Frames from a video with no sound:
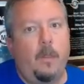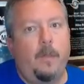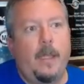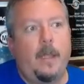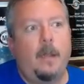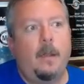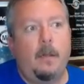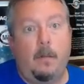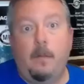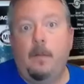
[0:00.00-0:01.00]

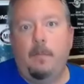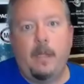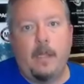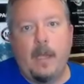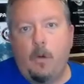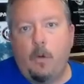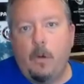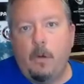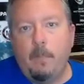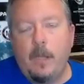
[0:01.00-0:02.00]
than the big
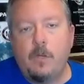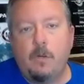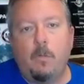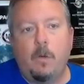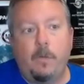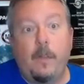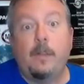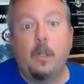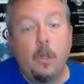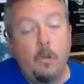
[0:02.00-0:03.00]
category major ones
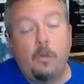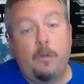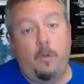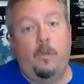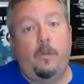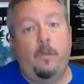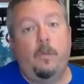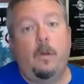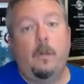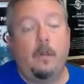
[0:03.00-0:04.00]
that the news
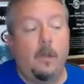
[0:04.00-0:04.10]
focuses on.